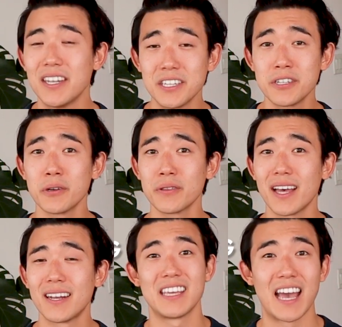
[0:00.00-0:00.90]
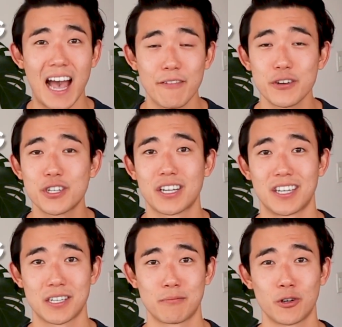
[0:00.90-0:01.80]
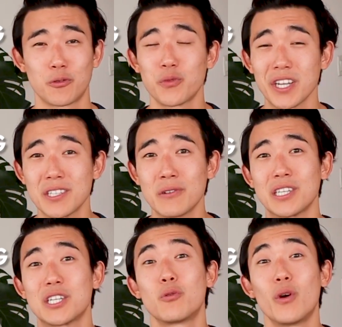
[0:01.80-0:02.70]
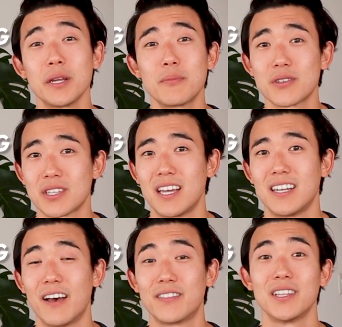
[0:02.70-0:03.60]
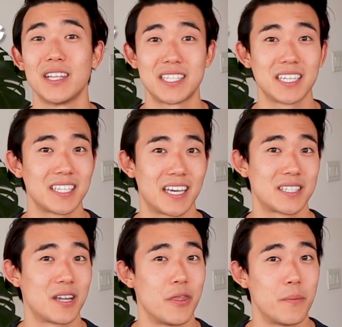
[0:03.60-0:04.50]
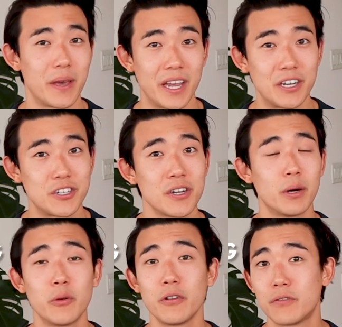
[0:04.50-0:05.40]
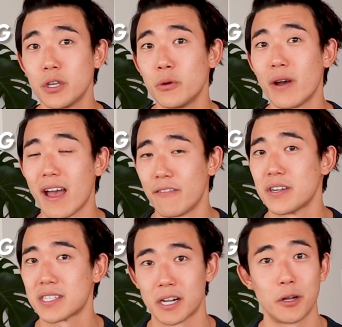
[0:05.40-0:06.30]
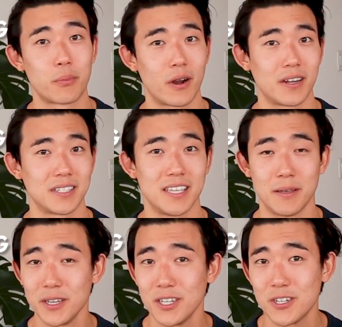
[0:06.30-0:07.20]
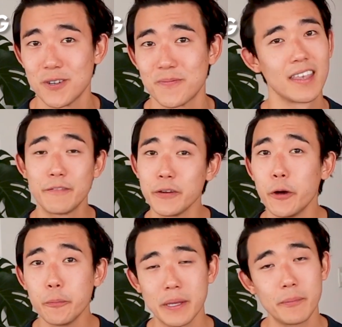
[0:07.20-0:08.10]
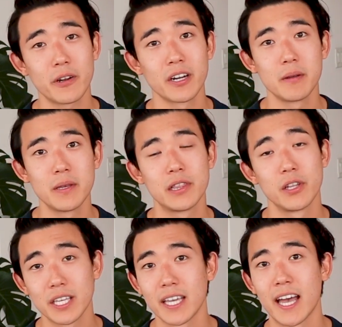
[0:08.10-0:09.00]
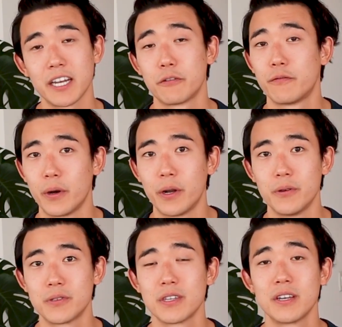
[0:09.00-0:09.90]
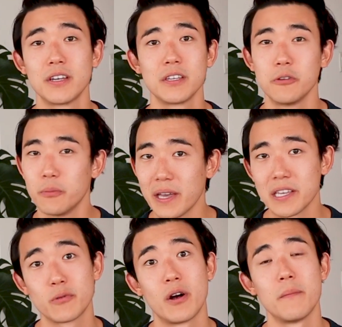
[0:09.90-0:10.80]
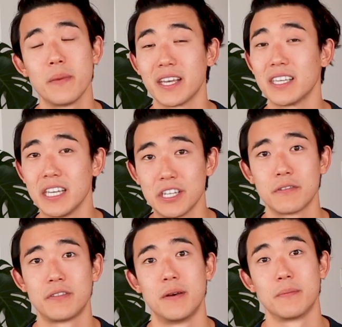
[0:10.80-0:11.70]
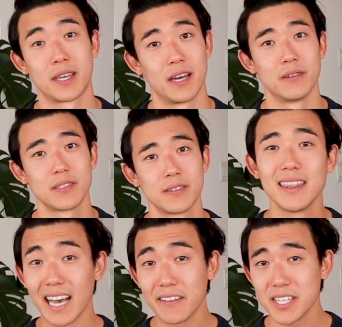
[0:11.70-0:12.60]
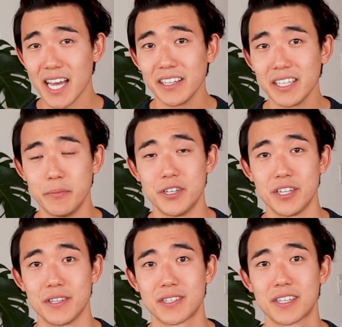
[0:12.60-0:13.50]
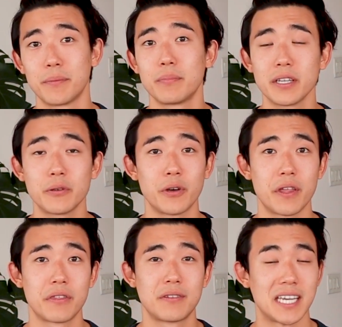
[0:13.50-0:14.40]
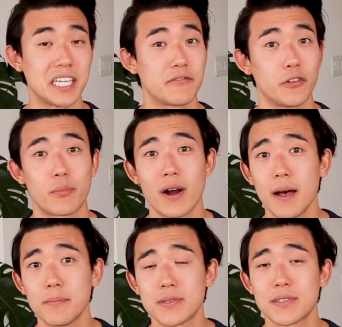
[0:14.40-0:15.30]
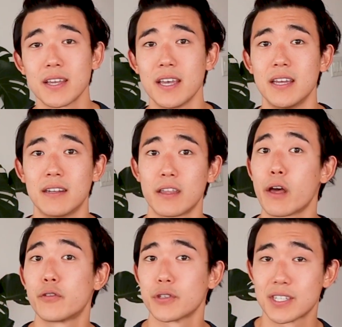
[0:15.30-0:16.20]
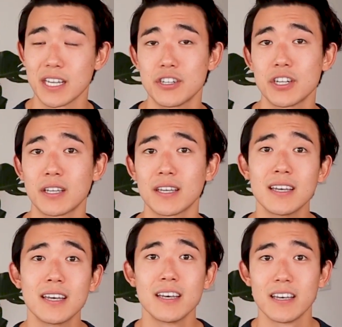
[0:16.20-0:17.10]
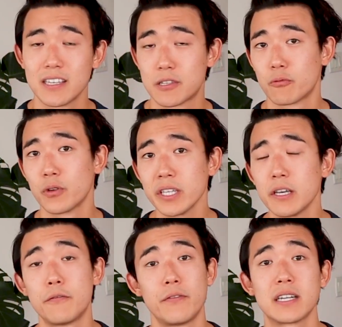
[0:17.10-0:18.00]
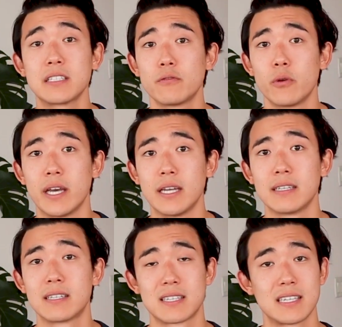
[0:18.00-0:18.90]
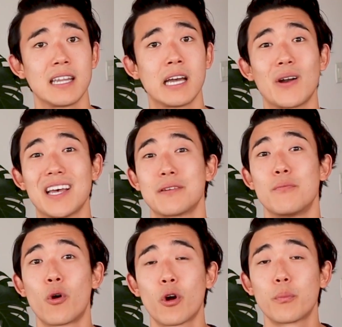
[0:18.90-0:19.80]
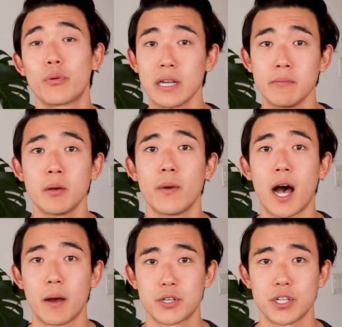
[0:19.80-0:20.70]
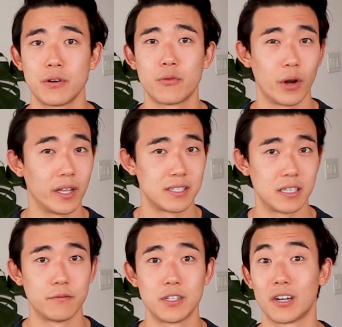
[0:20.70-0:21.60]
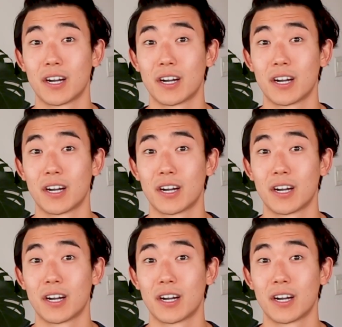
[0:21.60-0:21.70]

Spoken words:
And did you know that the average customer reads only 20% of the listing text on the page, but will view every single product image? If you know people are gonna be looking at your photos, you may as well make each of them count. Lifestyle images complete with tasteful props and thoughtful staging is a really effective way to stand out as a more premium option relative to your